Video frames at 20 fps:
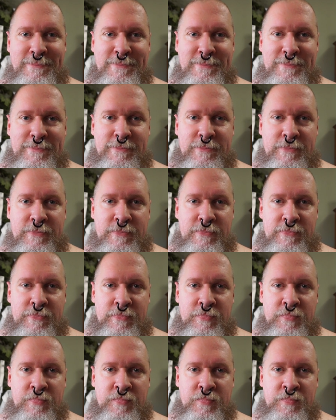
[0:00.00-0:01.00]

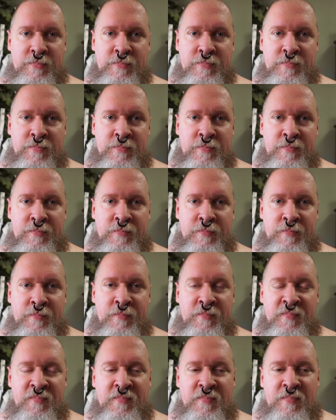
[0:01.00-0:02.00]

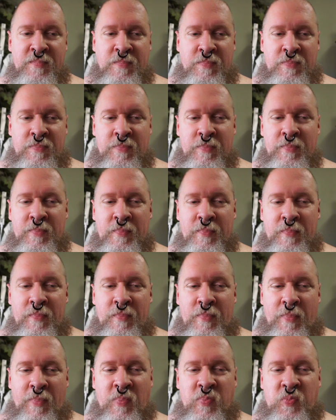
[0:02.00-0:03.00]

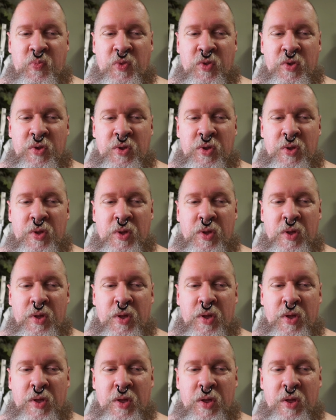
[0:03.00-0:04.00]
Nothing is said.